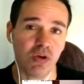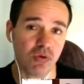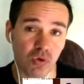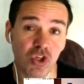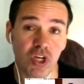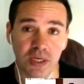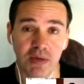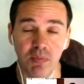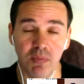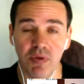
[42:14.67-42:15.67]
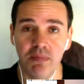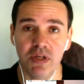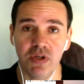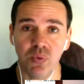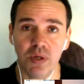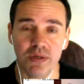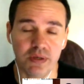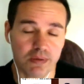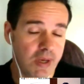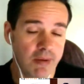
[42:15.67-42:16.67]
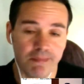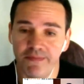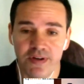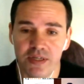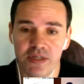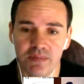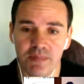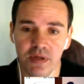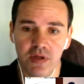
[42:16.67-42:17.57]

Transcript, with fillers: or you're checking in with him each week. So yeah, fantastic.